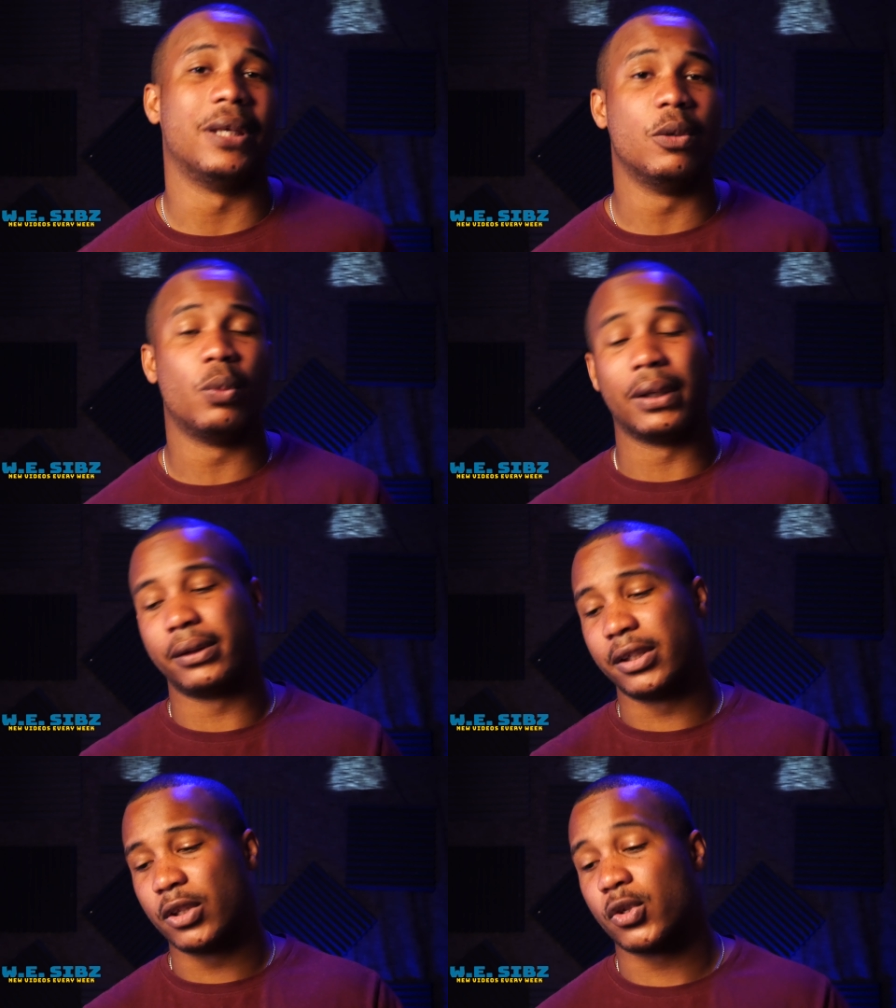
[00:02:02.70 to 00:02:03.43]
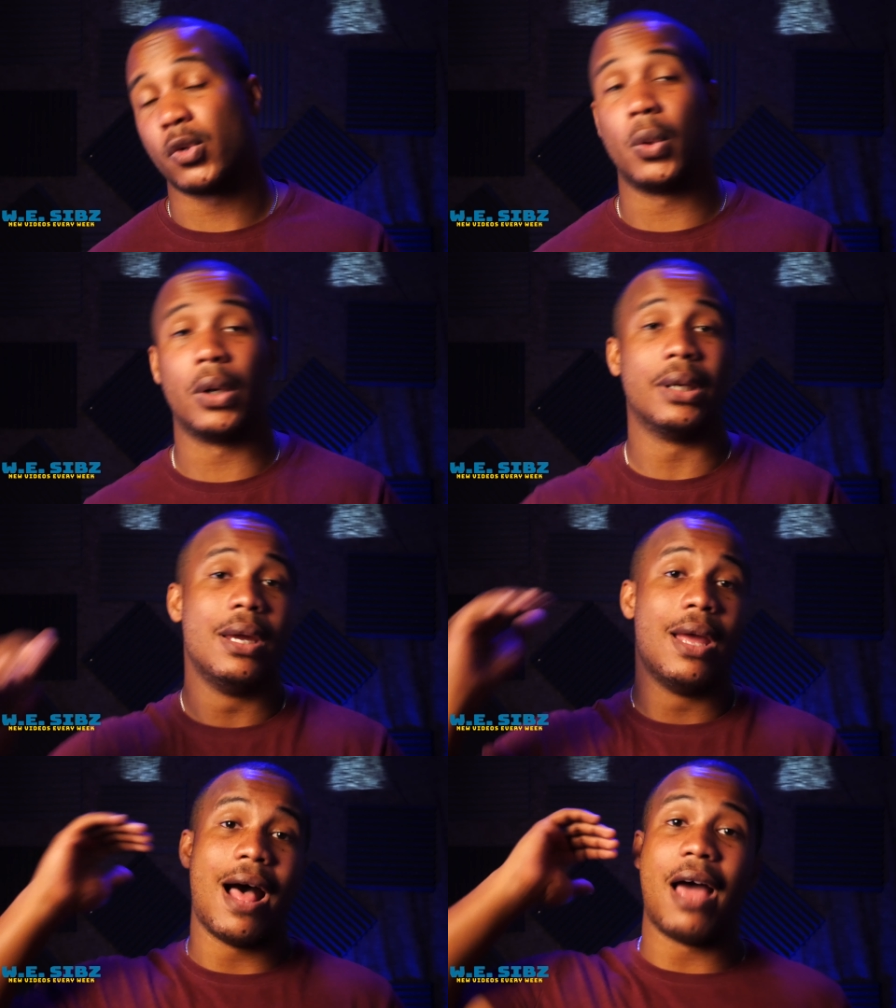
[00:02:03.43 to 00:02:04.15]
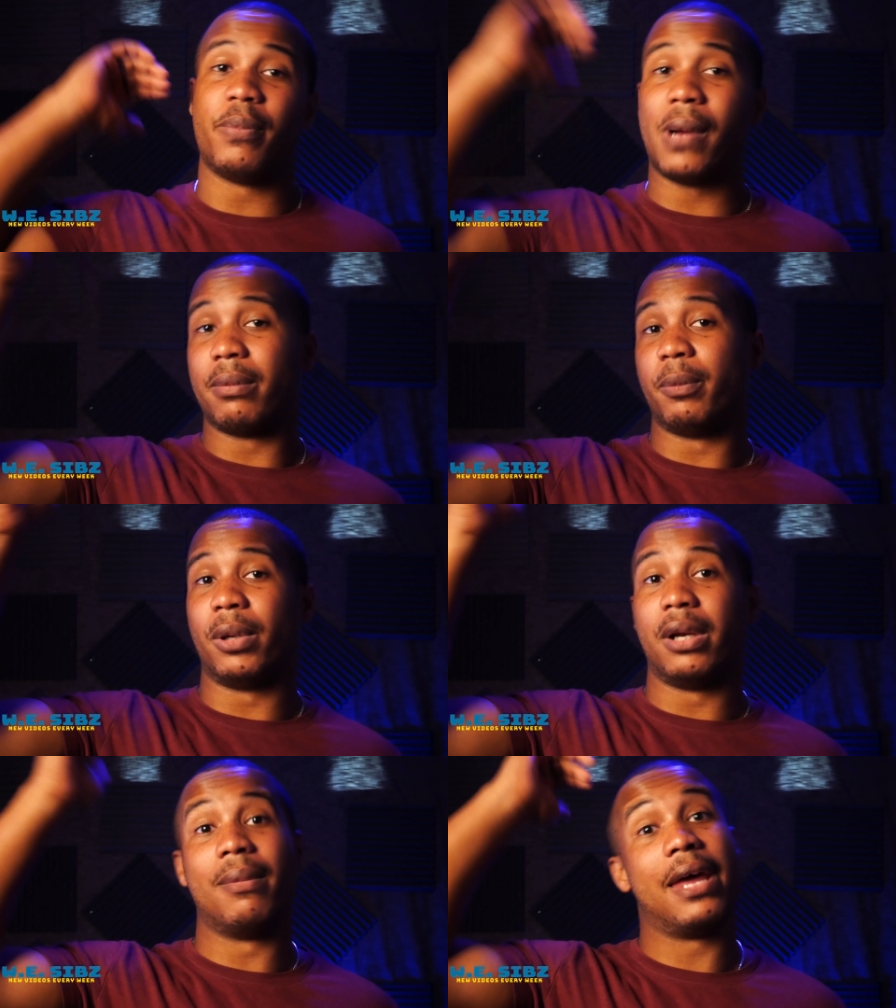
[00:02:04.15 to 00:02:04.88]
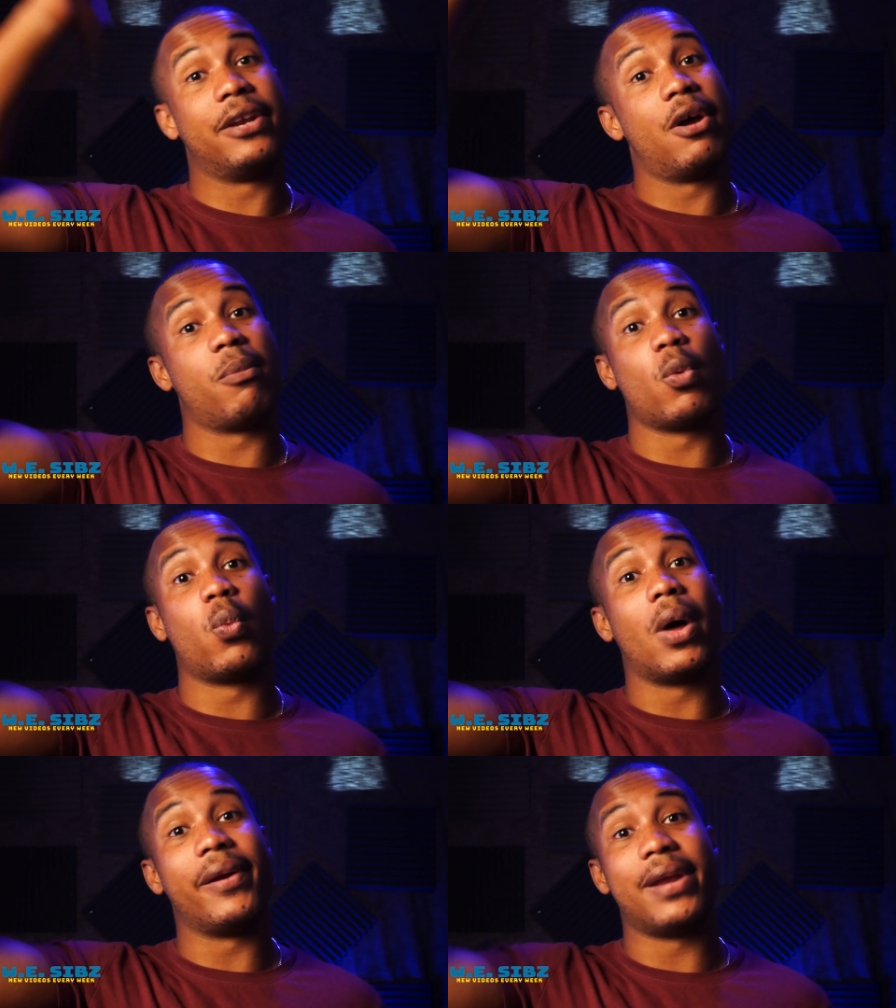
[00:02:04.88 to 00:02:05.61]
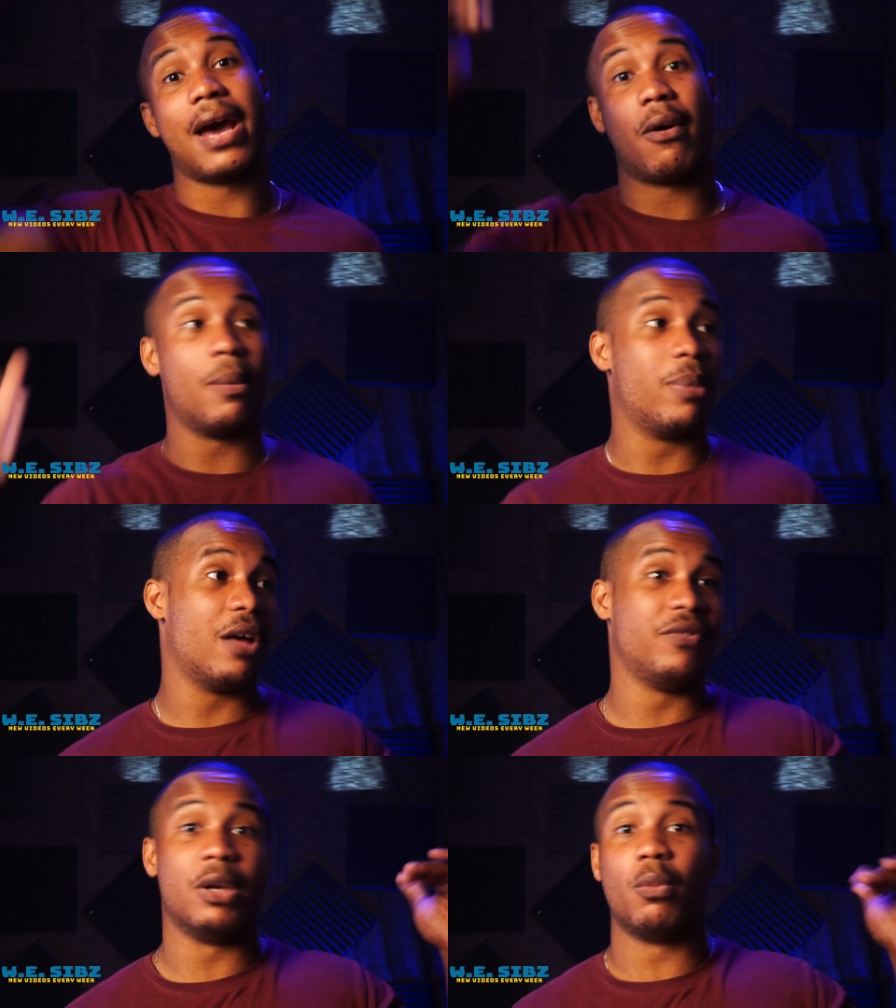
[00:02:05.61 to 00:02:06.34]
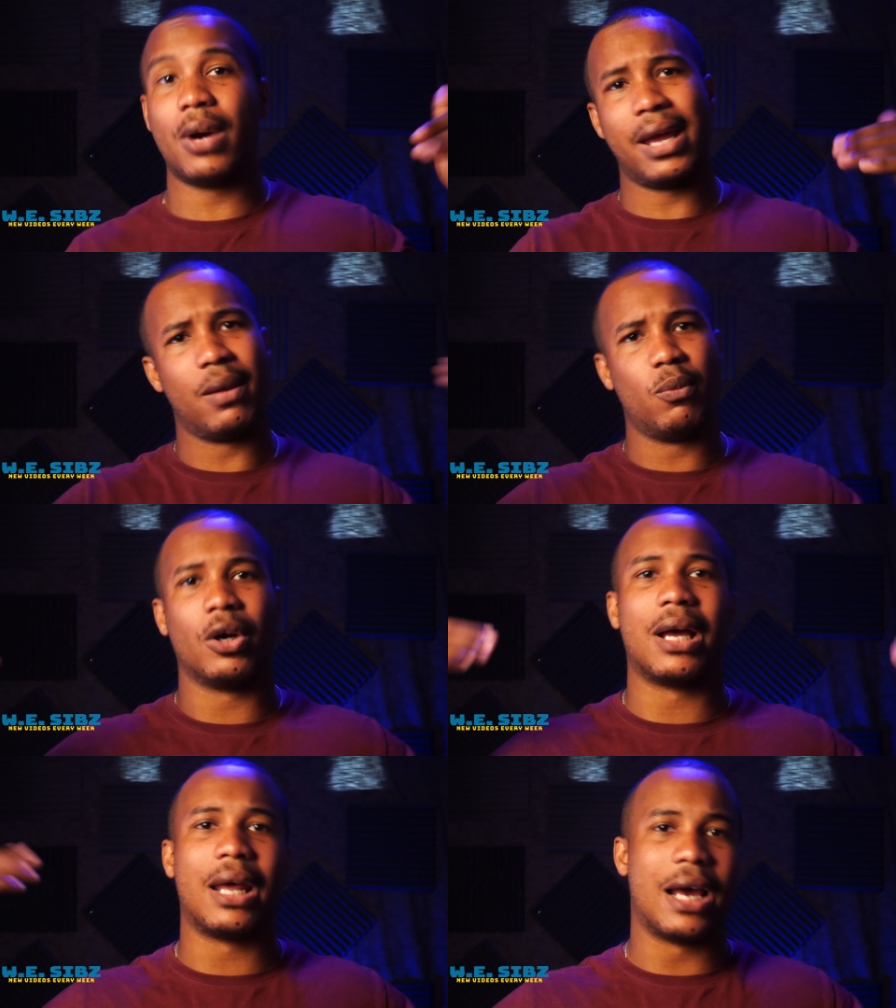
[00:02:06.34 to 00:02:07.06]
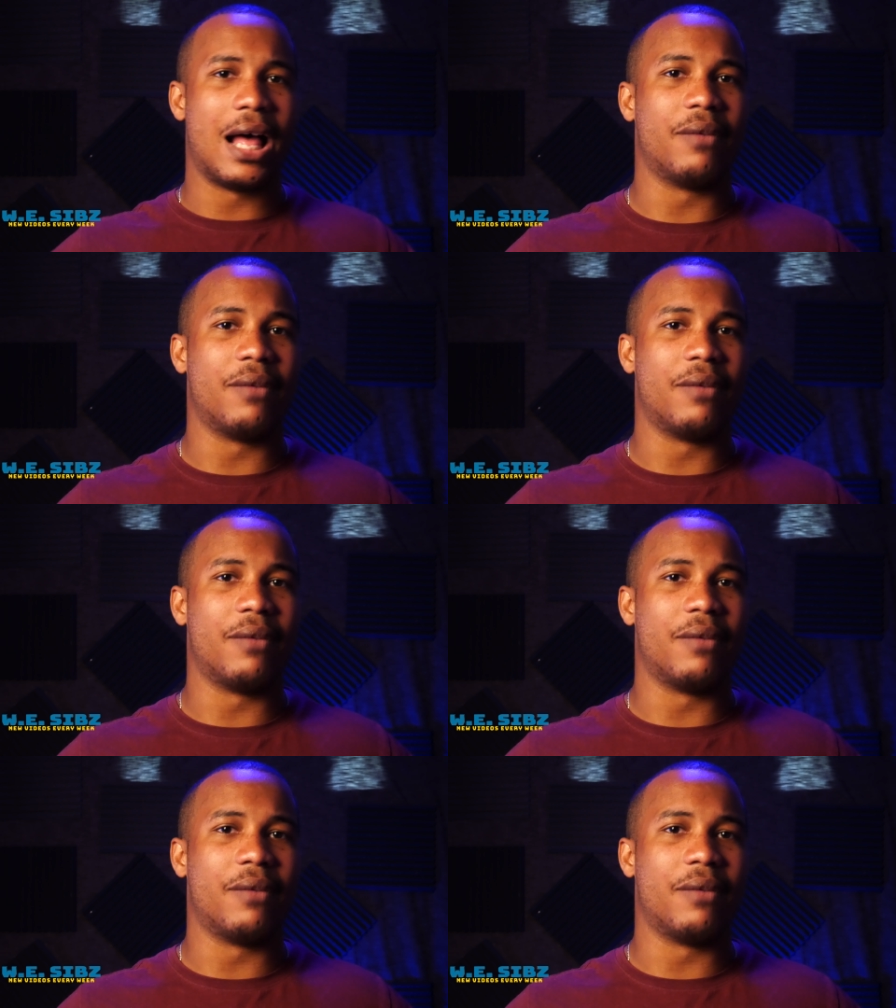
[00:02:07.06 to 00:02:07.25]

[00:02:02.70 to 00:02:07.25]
P wielding the sword. I'd probably put him at number one now, above Nimue and Morgana,